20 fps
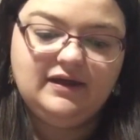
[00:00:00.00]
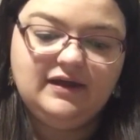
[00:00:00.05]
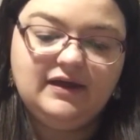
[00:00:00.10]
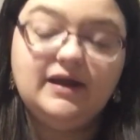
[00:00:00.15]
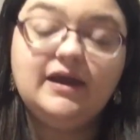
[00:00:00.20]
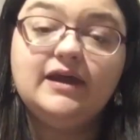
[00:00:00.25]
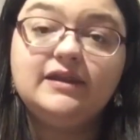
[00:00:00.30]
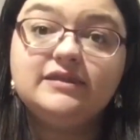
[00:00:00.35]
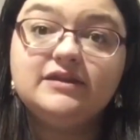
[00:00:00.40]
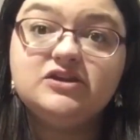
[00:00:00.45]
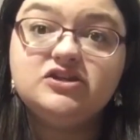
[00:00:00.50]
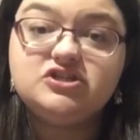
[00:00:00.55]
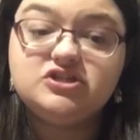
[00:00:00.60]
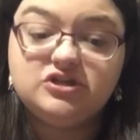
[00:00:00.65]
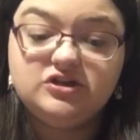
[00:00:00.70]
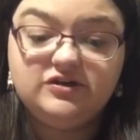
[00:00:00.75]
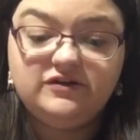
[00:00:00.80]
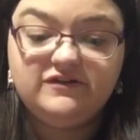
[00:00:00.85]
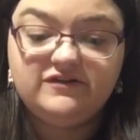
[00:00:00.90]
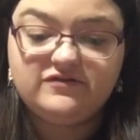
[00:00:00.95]
In the
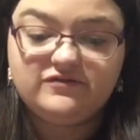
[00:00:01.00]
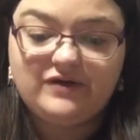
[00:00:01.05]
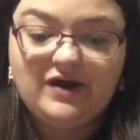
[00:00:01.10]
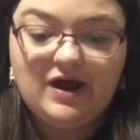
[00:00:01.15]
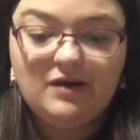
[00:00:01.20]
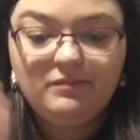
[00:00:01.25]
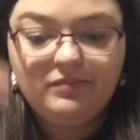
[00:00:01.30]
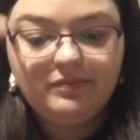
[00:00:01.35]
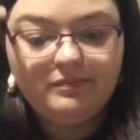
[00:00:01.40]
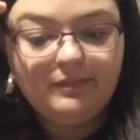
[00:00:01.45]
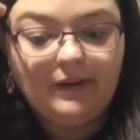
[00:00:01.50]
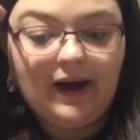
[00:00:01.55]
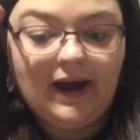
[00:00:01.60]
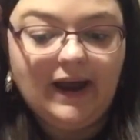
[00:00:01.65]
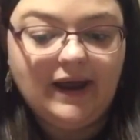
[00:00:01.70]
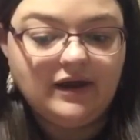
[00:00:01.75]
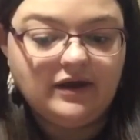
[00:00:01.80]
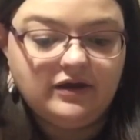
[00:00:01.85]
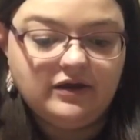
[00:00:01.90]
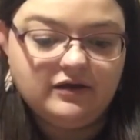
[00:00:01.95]
Dunes wrap by
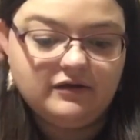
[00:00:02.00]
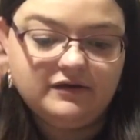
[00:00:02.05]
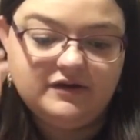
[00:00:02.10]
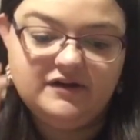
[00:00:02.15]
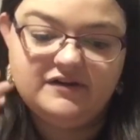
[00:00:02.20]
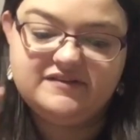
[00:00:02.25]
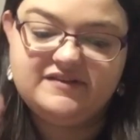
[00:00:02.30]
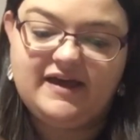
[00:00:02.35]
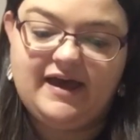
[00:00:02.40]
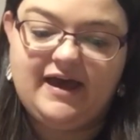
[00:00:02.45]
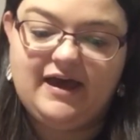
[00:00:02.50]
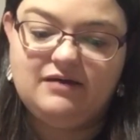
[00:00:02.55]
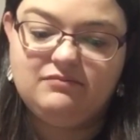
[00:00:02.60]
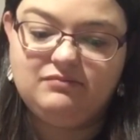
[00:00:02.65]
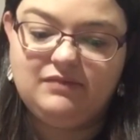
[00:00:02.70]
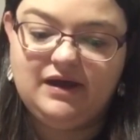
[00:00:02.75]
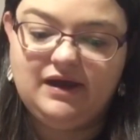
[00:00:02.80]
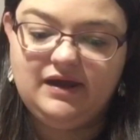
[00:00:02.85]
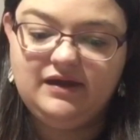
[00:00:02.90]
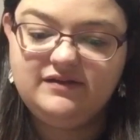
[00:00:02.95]
Curious
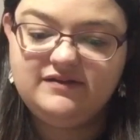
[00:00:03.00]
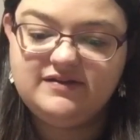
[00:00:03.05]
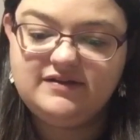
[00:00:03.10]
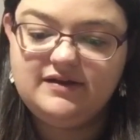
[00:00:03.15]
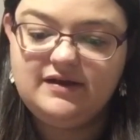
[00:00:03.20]
Handmade.